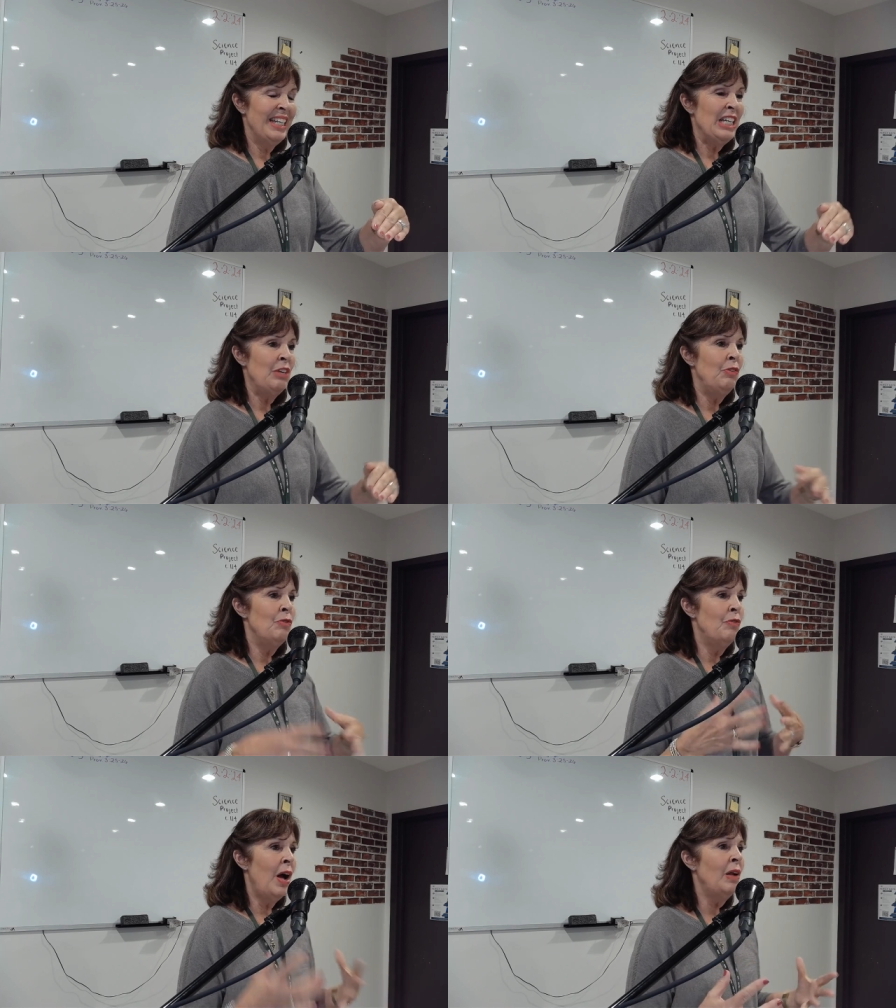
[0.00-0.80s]
If you
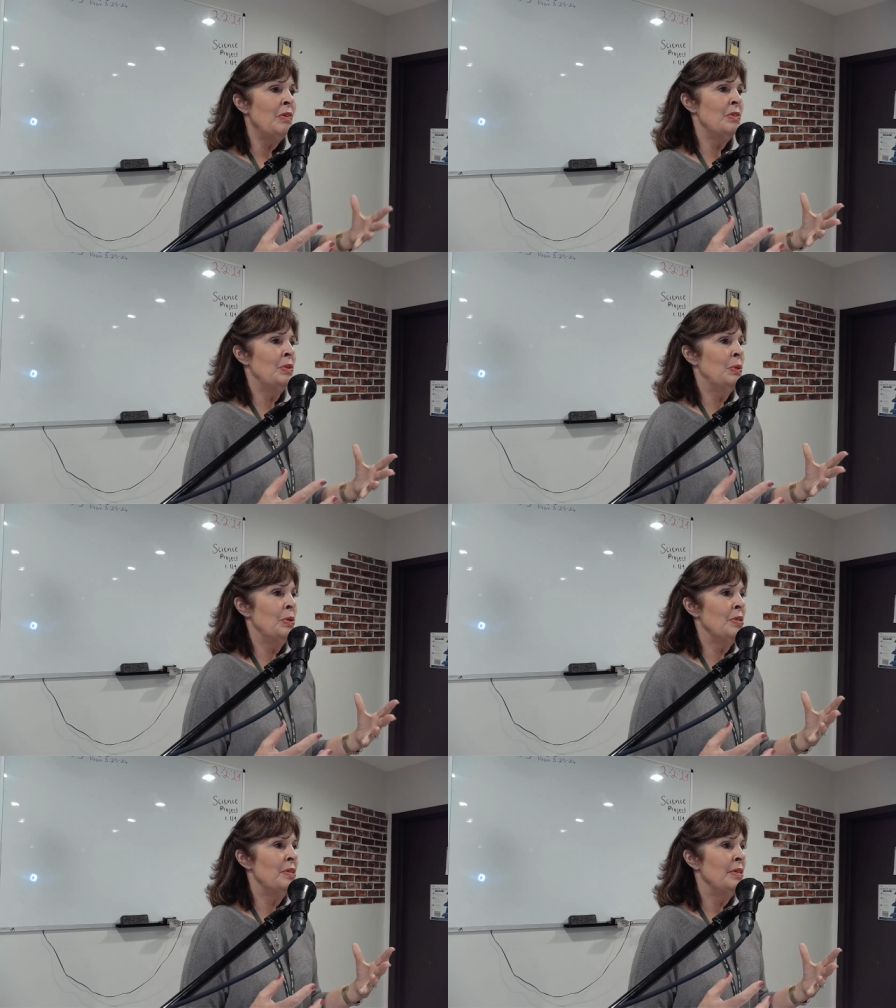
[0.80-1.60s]
follow the
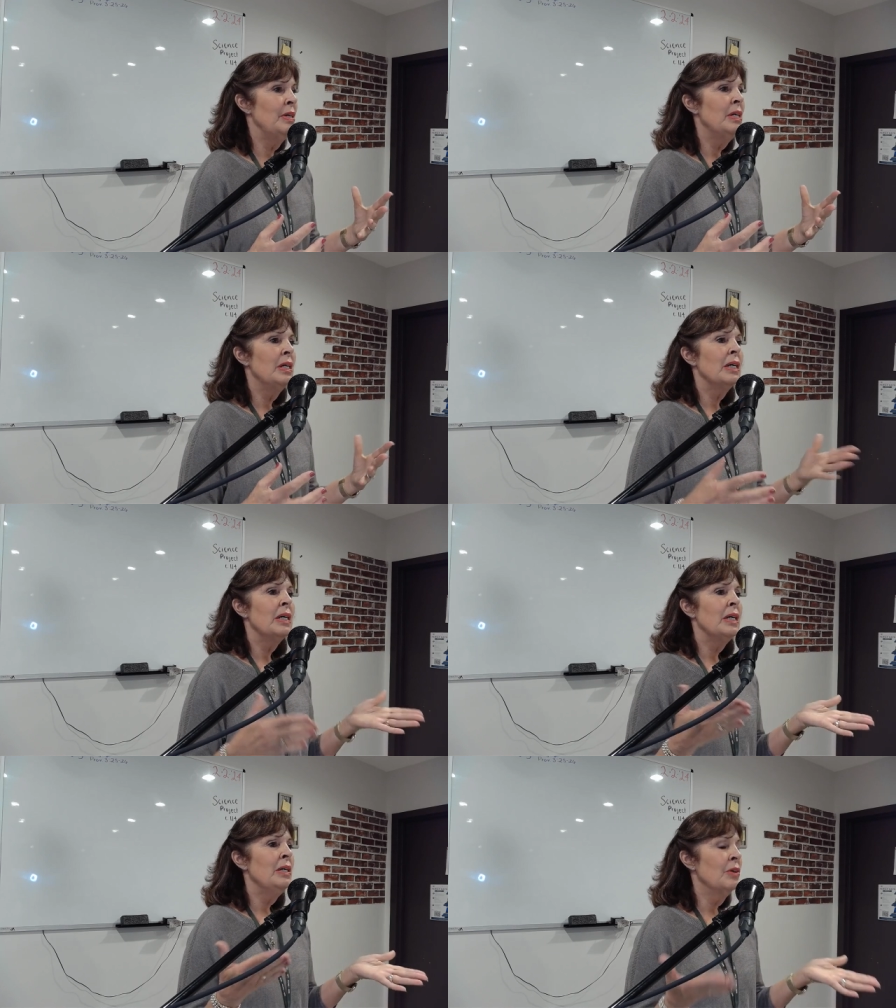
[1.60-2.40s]
Lord,
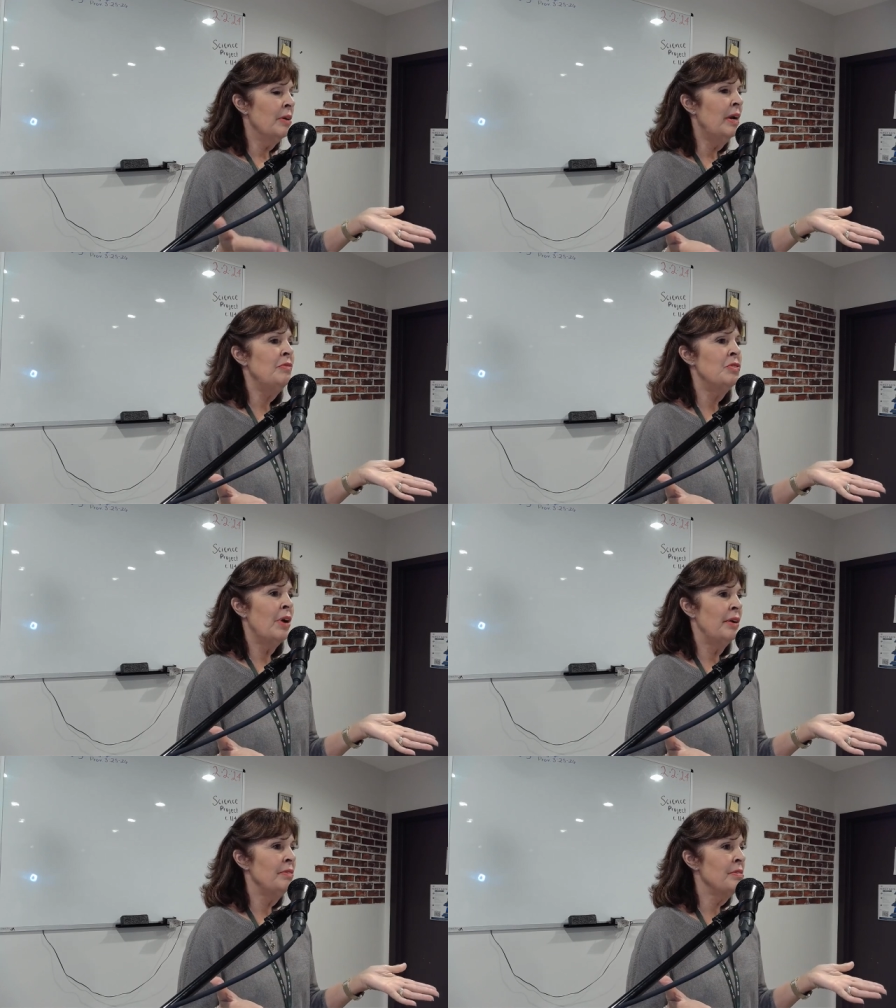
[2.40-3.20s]
you're going to have
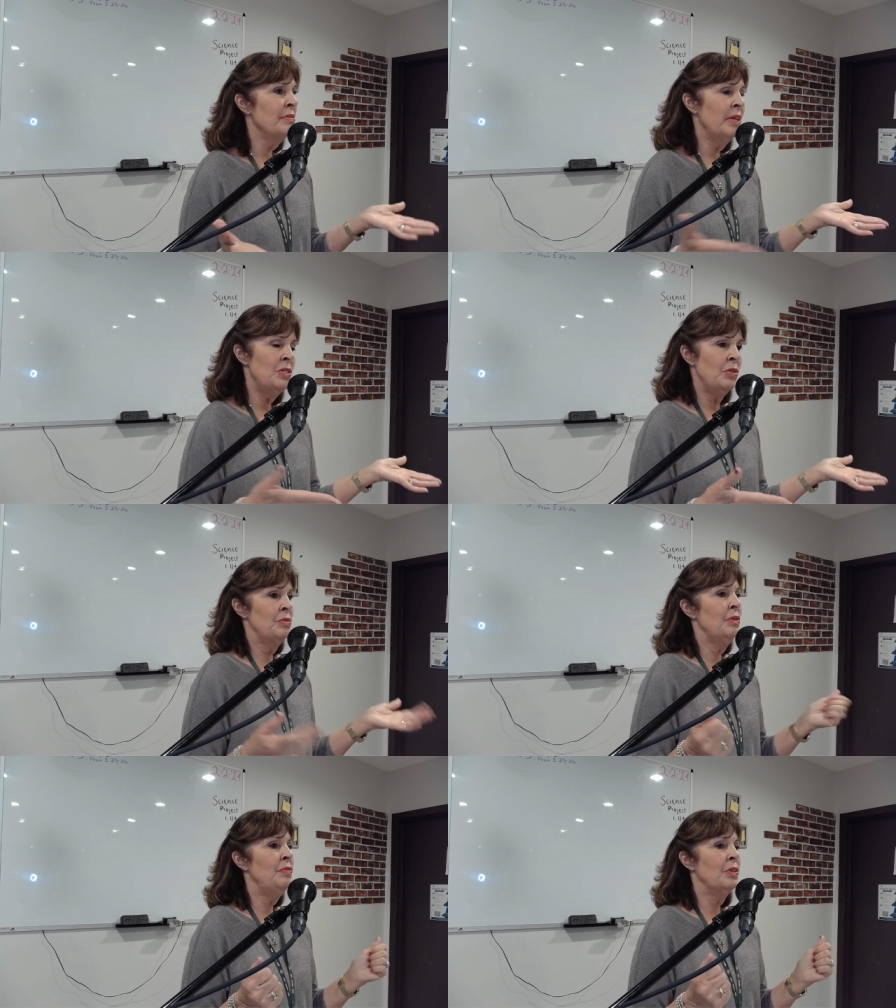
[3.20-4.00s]
trials, like
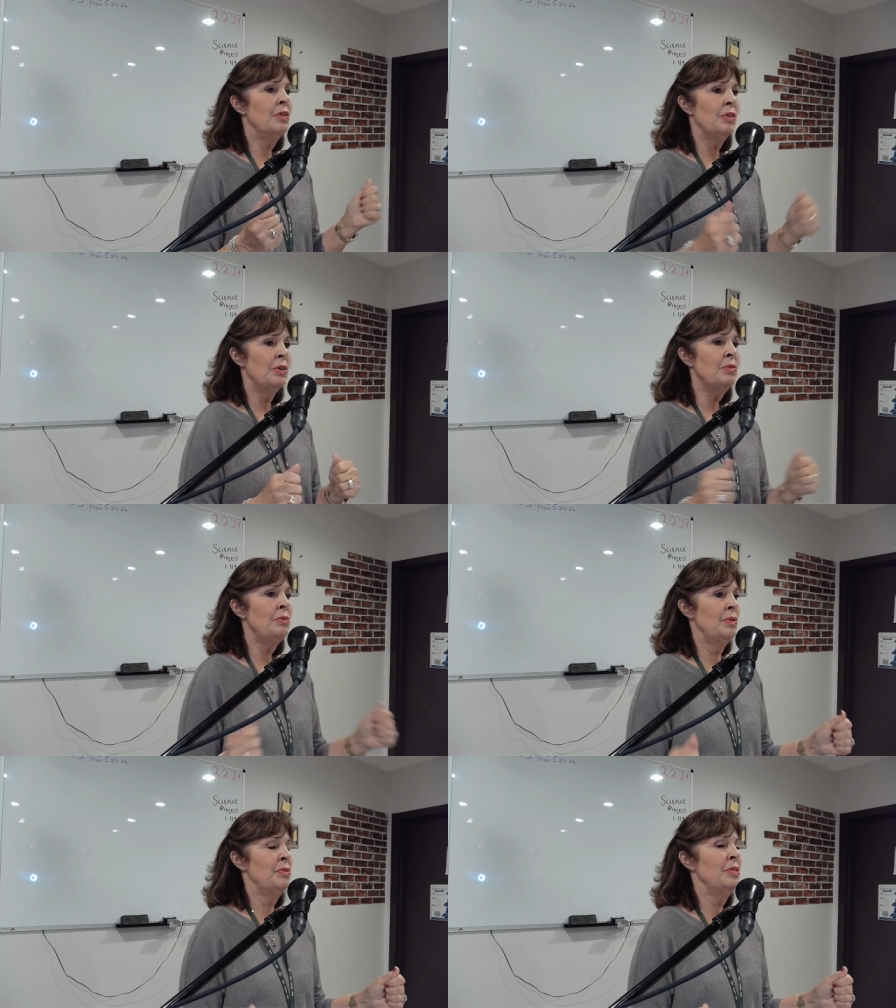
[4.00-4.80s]
Joseph. You're going to go
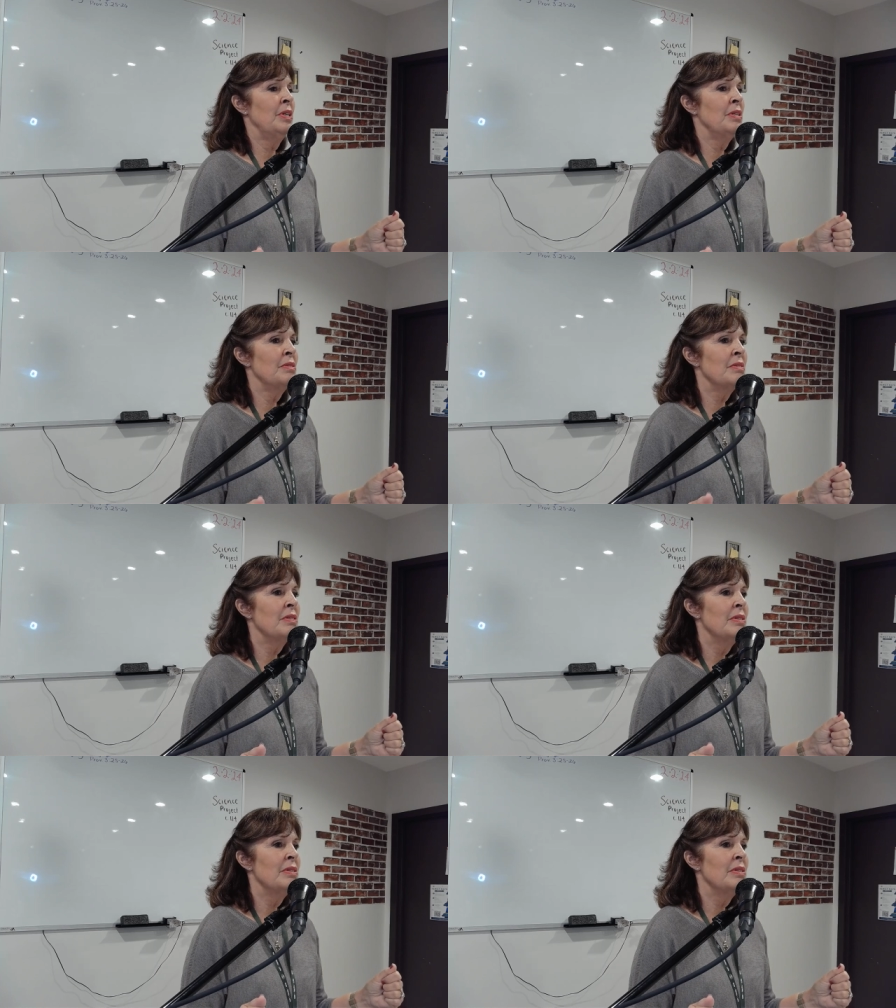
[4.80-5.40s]
through those things.